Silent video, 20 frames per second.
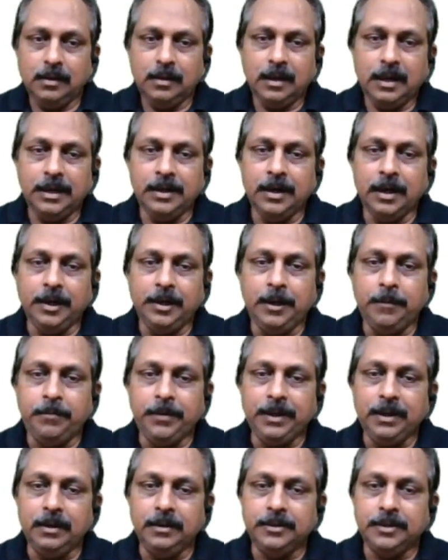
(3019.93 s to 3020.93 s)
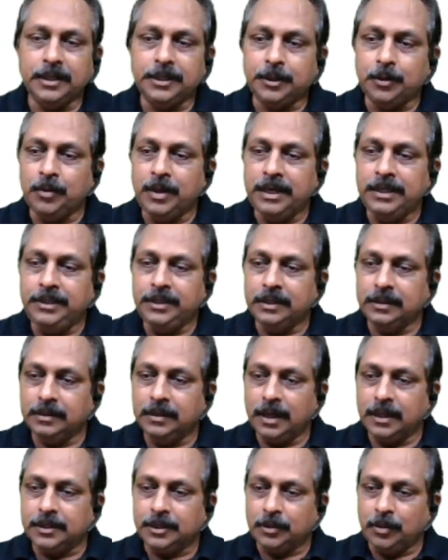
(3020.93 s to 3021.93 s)
In a difficult situation,
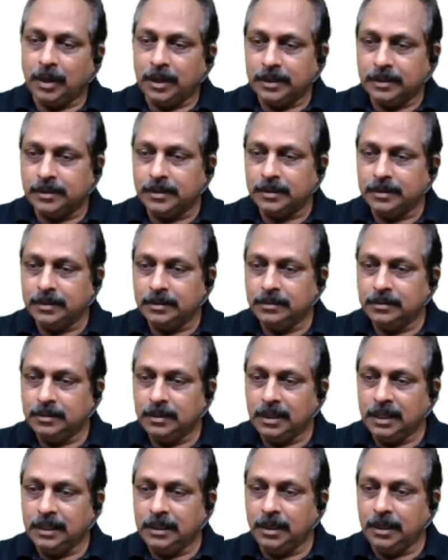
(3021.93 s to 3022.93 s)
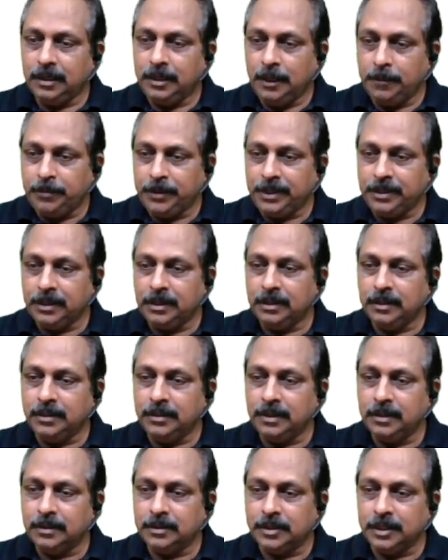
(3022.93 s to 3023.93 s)
that's right. In a difficult
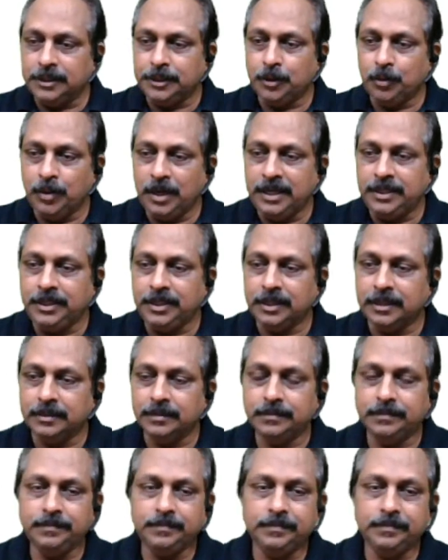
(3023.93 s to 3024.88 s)
situation,